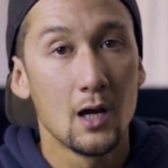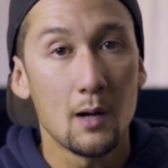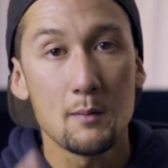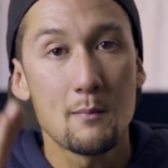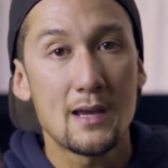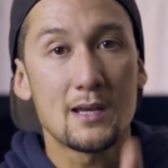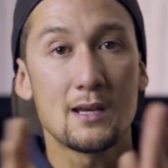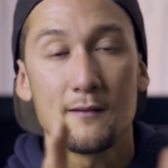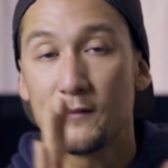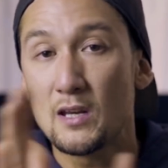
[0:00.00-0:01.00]
I'll be
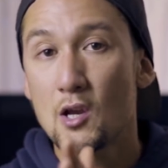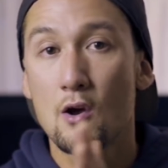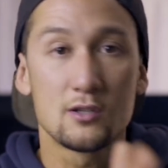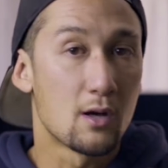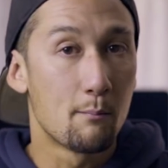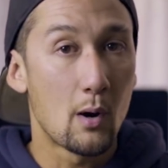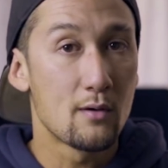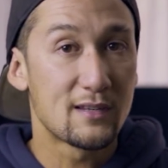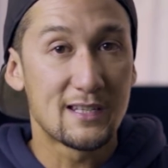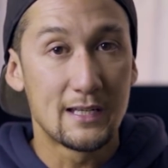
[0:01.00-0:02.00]
making videos on
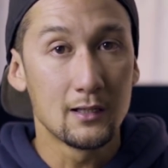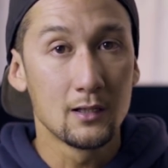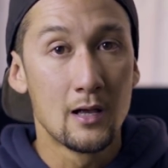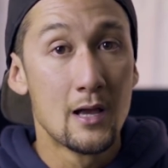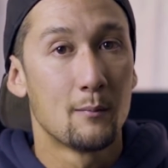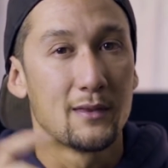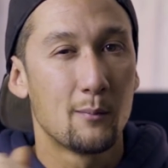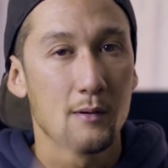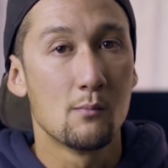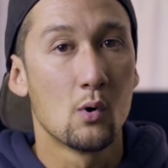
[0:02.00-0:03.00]
both still, but there'll
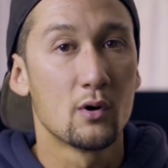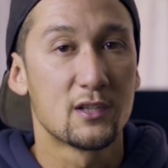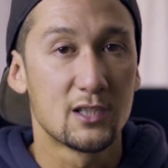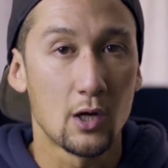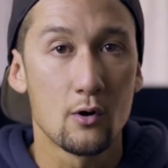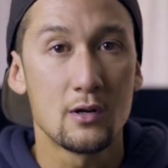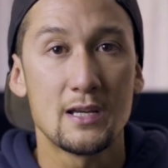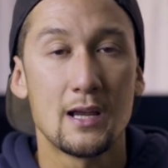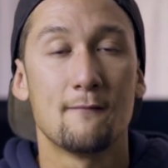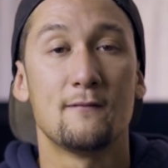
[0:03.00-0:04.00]
be more
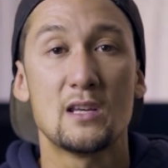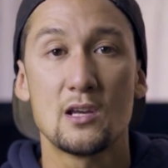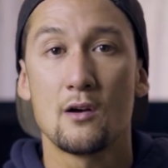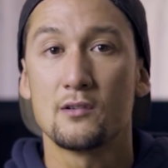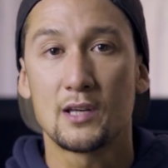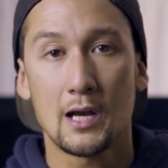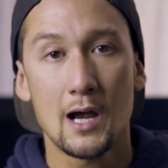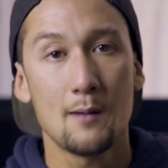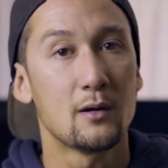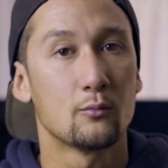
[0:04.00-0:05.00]
Sony videos
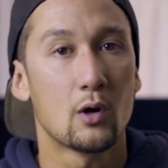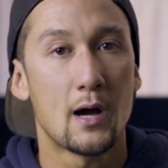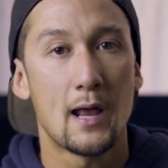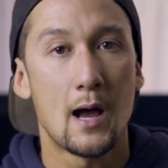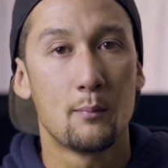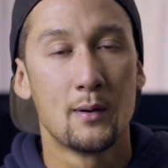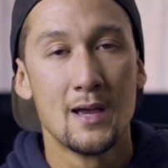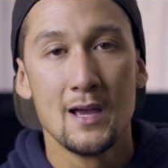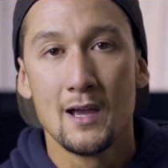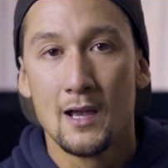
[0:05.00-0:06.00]
coming right up.
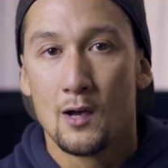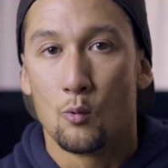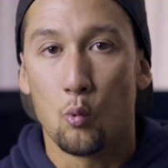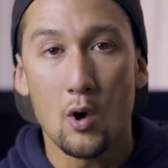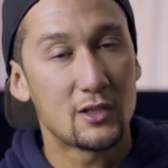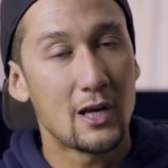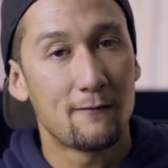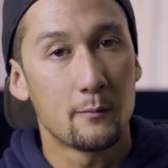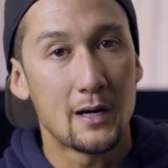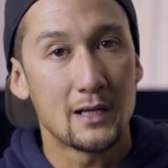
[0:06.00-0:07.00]
Watch out
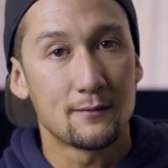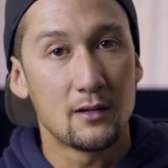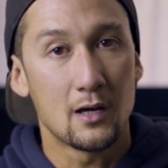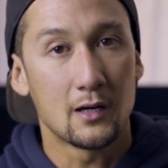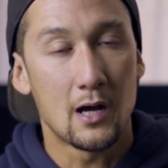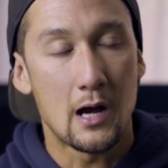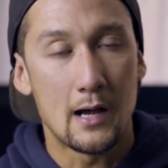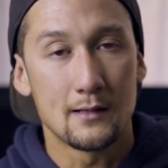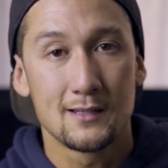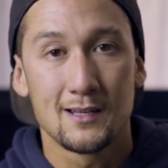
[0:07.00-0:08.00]
for my next video,
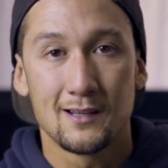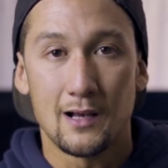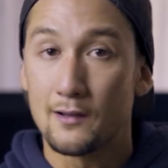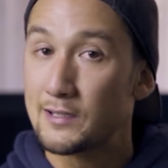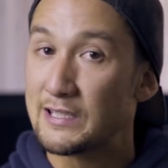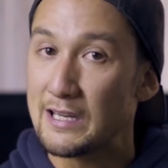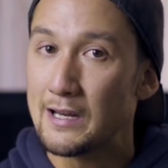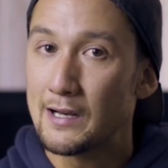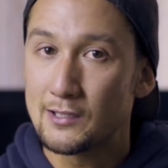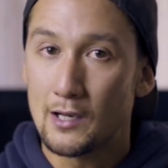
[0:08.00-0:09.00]
guys. I'll see you
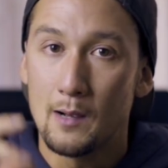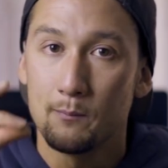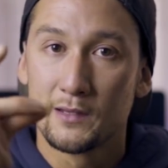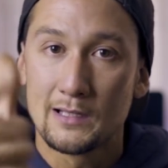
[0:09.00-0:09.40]
next time.